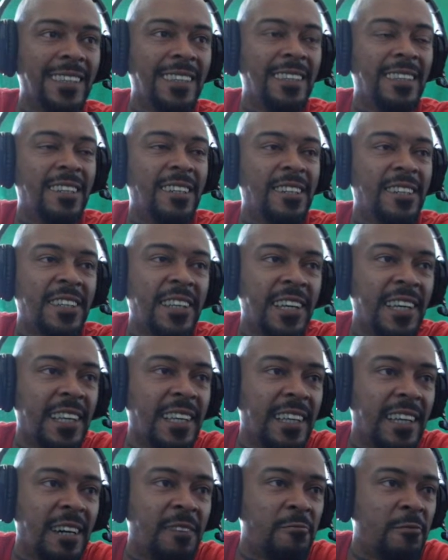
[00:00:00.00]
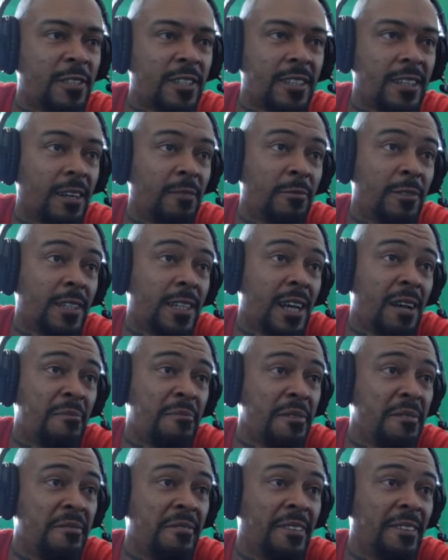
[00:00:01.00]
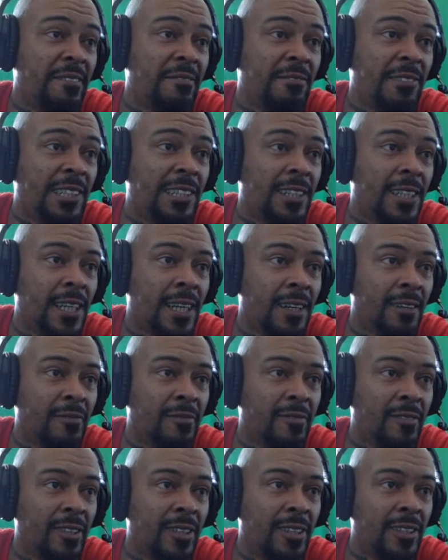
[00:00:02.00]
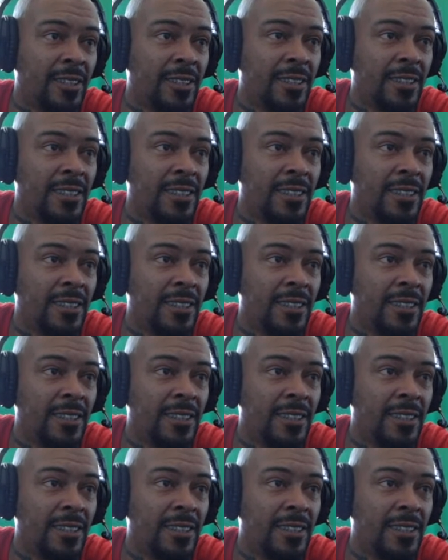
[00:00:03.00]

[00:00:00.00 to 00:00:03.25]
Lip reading: Okay, I'm just happy we got that far.